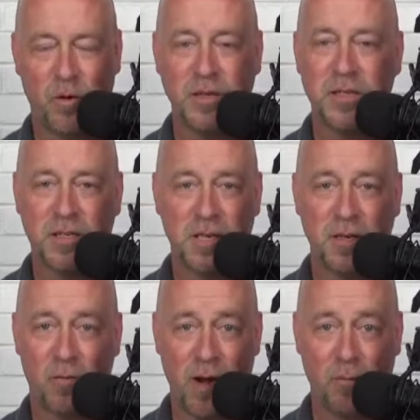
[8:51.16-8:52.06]
instance,
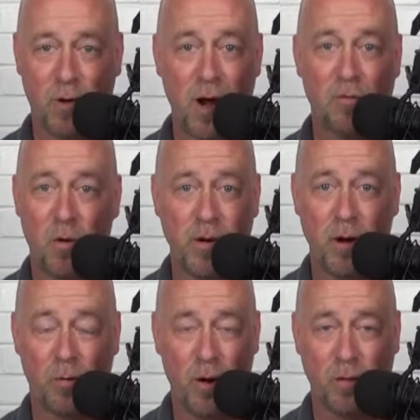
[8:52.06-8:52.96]
in Durant, we're
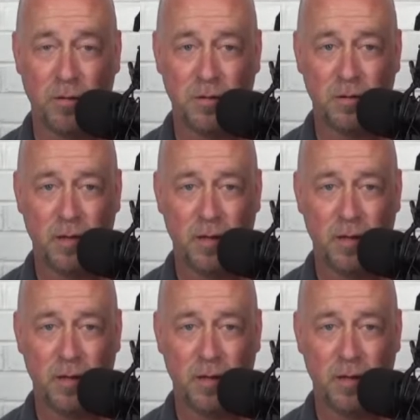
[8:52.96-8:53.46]
outgrowing our roads.